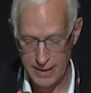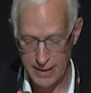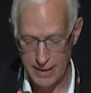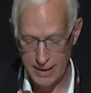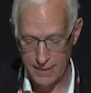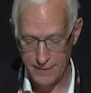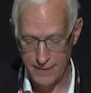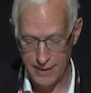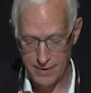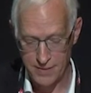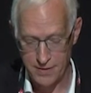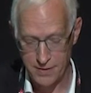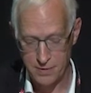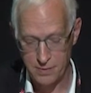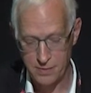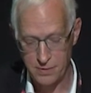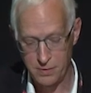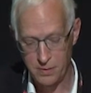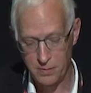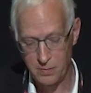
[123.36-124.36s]
and that's
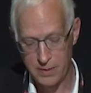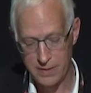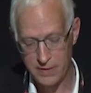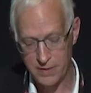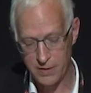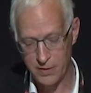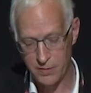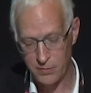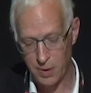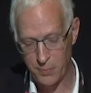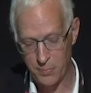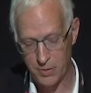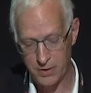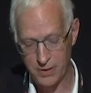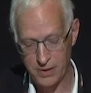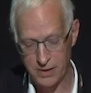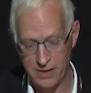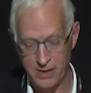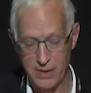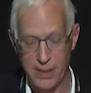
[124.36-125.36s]
to do with
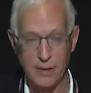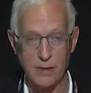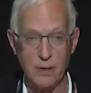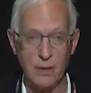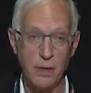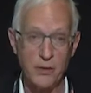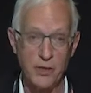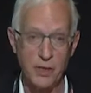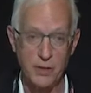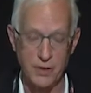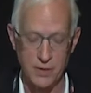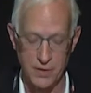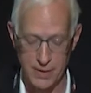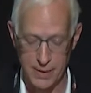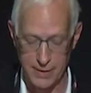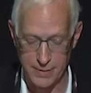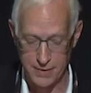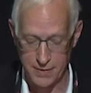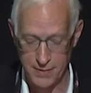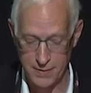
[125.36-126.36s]
disruption in a technological
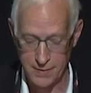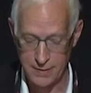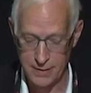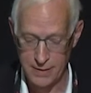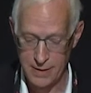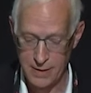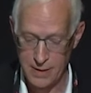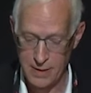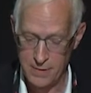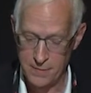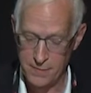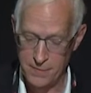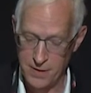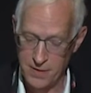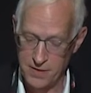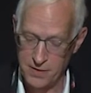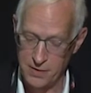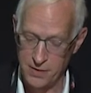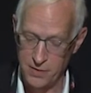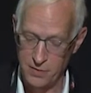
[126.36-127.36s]
sense,
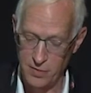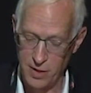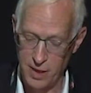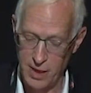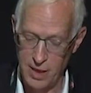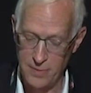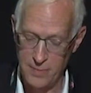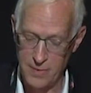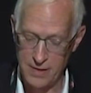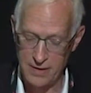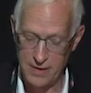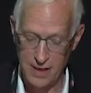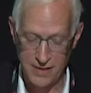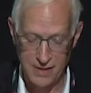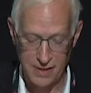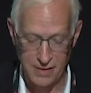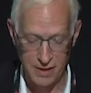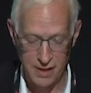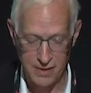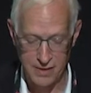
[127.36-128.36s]
first described in
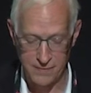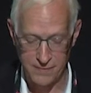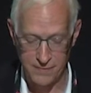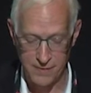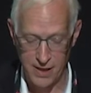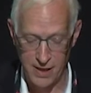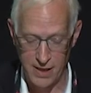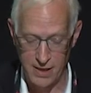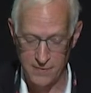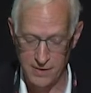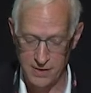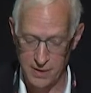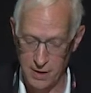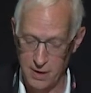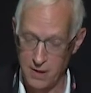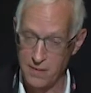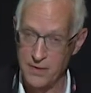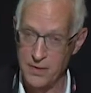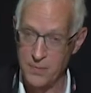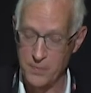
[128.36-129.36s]
1995 in the
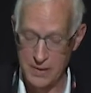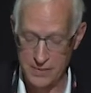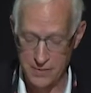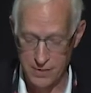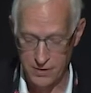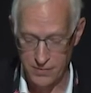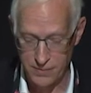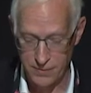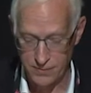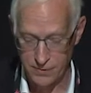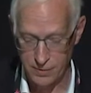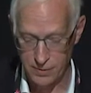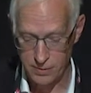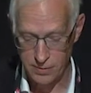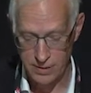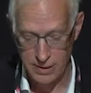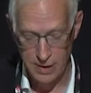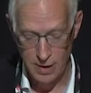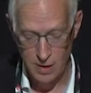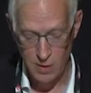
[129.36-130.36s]
Harvard Business
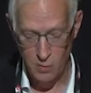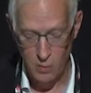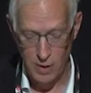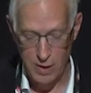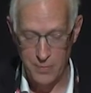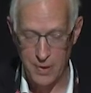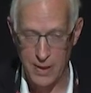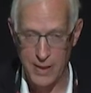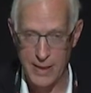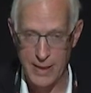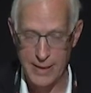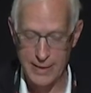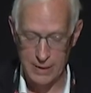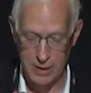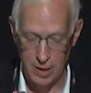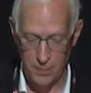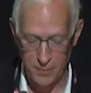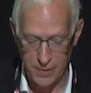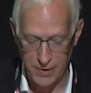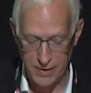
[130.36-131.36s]
Review, whereby
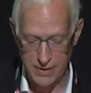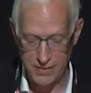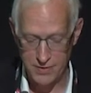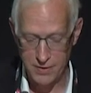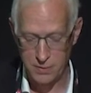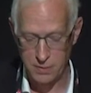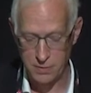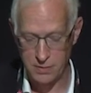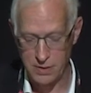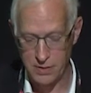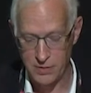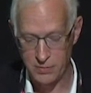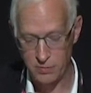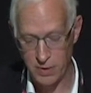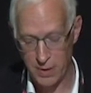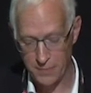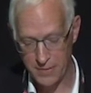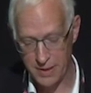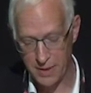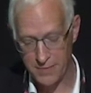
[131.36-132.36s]
companies could
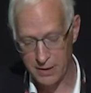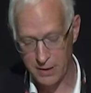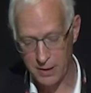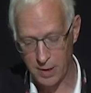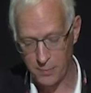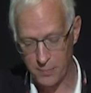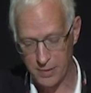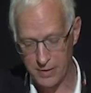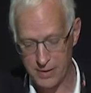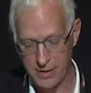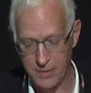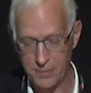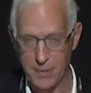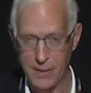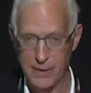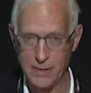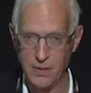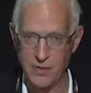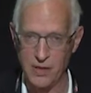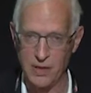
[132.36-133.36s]
disrupt other companies
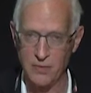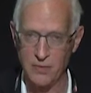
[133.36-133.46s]
by using